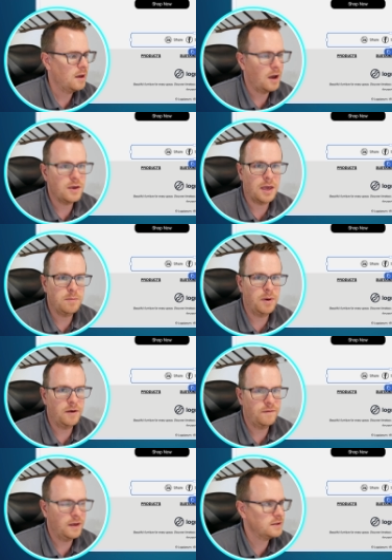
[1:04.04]
Okay,
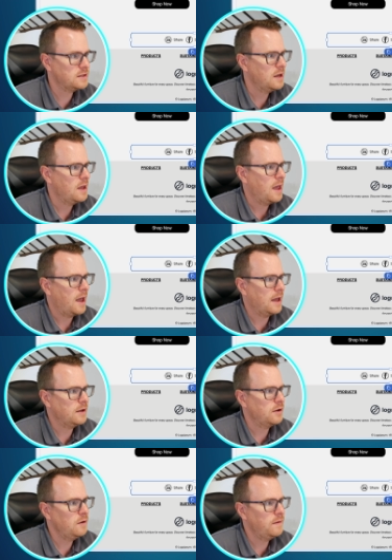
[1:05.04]
perfect.
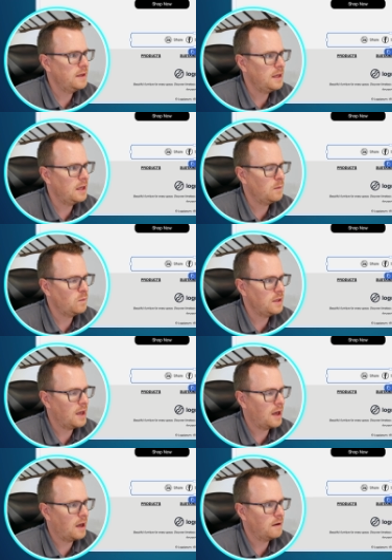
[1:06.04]
And over here we
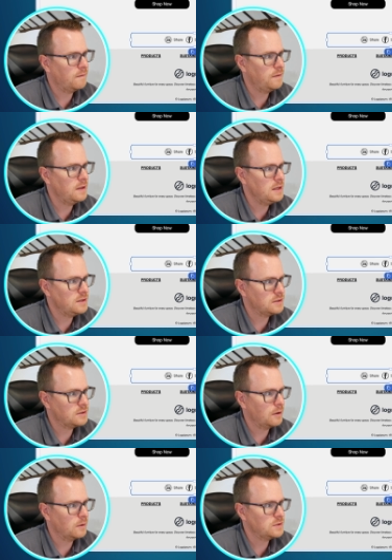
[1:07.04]
have the
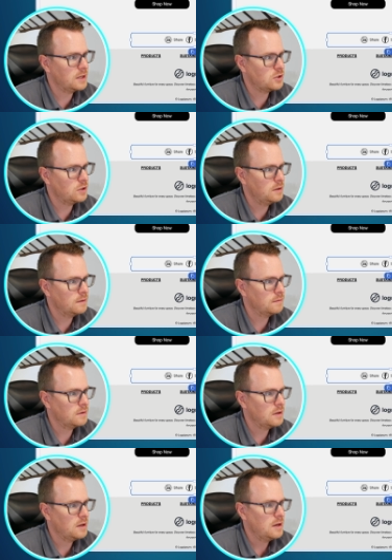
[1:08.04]
style section.
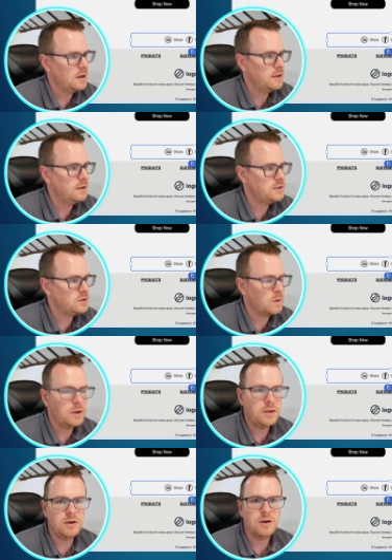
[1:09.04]
This is where
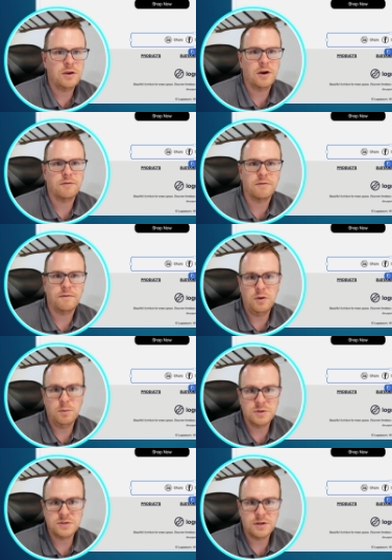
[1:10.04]
you can go for a few
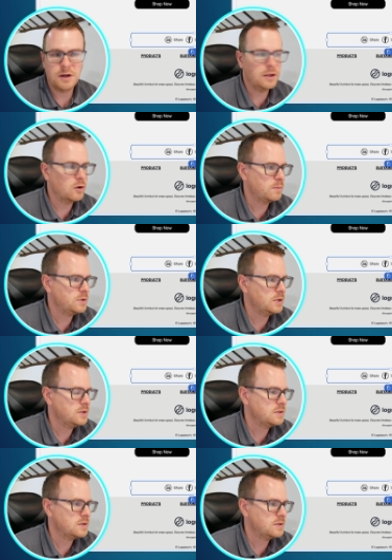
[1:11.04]
more styling
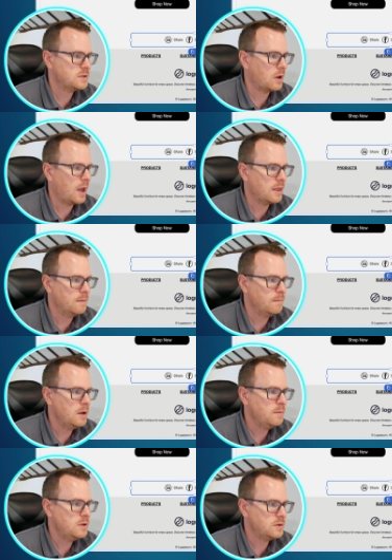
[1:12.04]
options. So at the
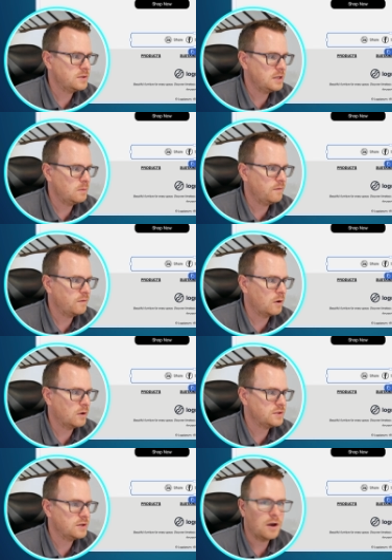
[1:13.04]
moment, you'll see we've
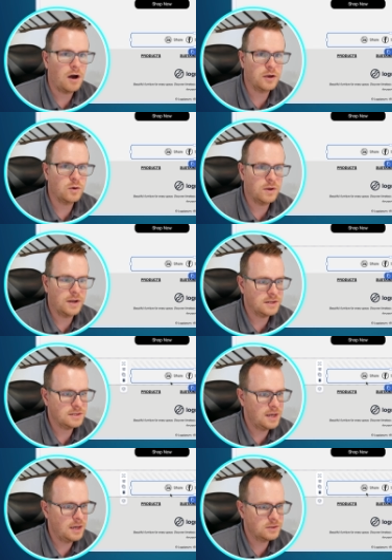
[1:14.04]
got icon and
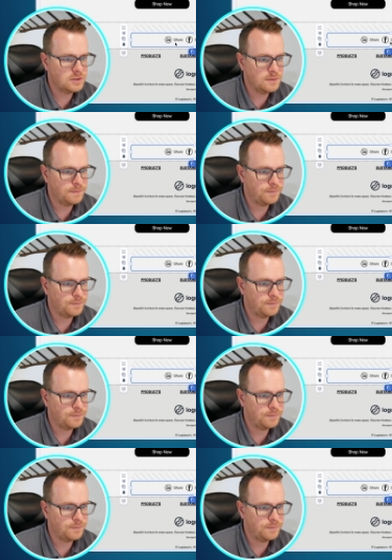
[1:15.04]
text.